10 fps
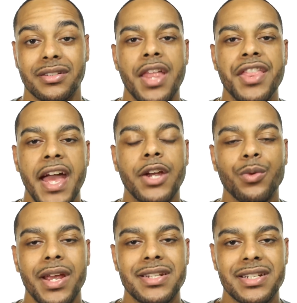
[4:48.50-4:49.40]
That
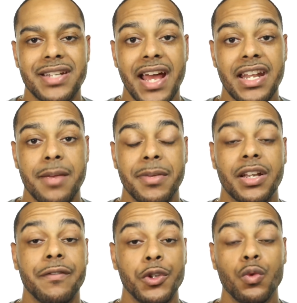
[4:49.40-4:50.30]
creates a dynamic
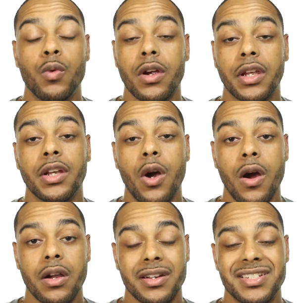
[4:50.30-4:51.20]
of you working
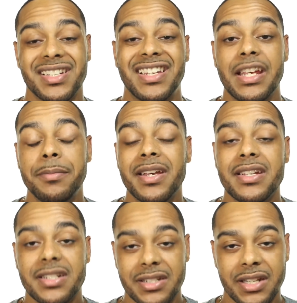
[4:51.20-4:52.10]
harder to keep
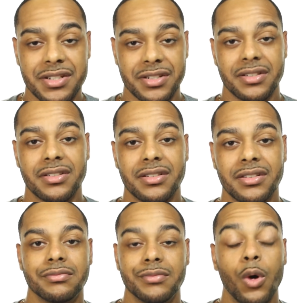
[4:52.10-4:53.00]
his attention.
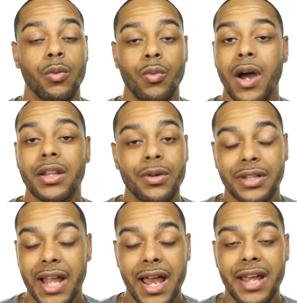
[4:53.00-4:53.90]
While
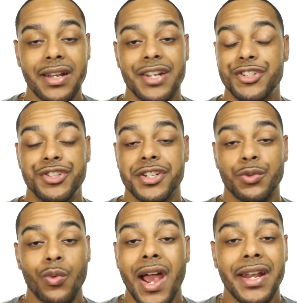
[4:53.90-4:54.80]
online, it's just
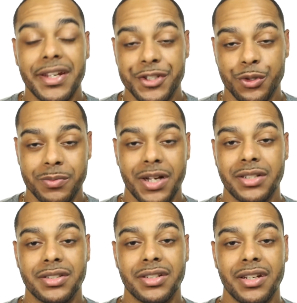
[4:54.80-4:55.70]
writing too
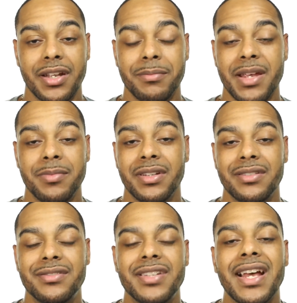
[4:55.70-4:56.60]
much and maybe
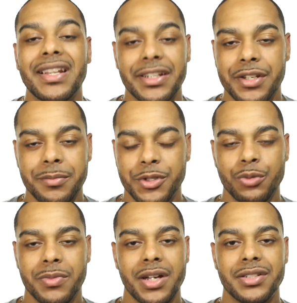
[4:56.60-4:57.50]
telling him too
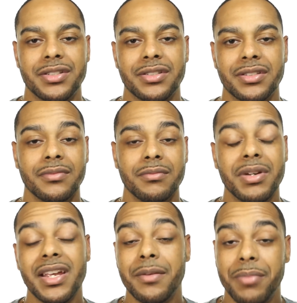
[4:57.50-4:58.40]
much.
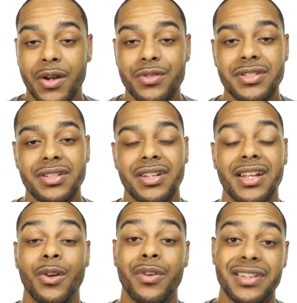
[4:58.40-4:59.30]
But in person
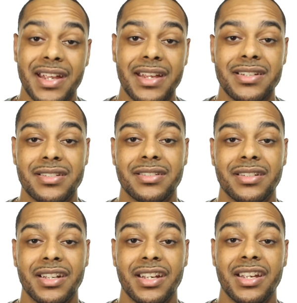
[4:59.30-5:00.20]
and on dates,
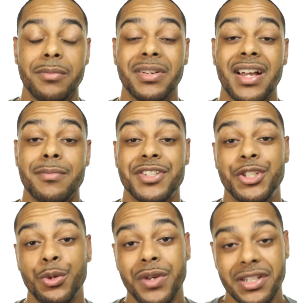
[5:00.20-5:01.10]
it becomes
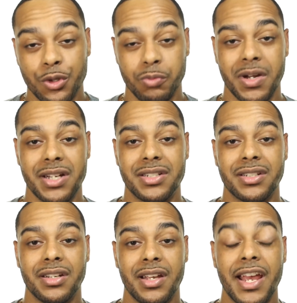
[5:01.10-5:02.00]
doing too much
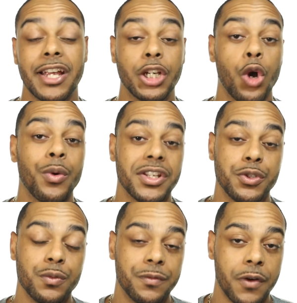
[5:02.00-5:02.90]
and going
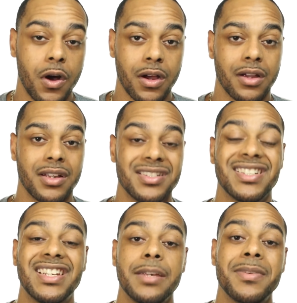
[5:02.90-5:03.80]
too far to
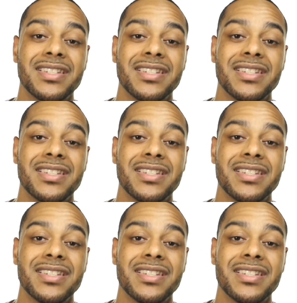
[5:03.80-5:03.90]
keep his